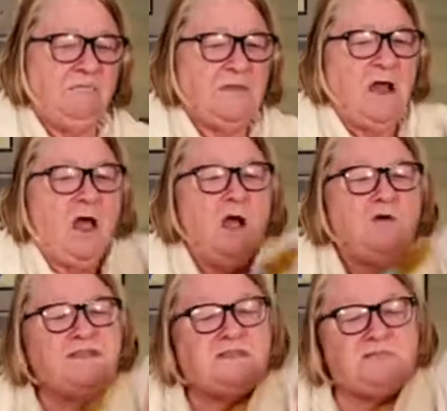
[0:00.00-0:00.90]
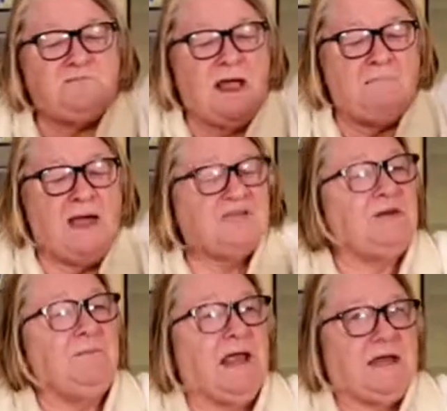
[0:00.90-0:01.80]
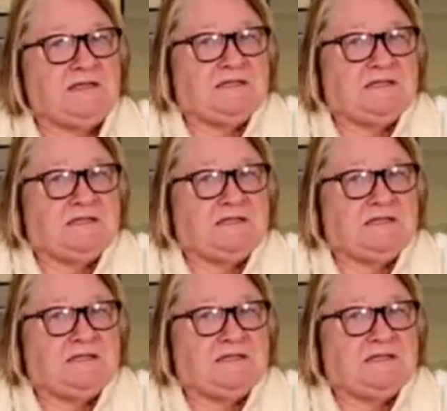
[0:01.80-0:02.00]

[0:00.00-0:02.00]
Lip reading: Oh, this is my Magimix.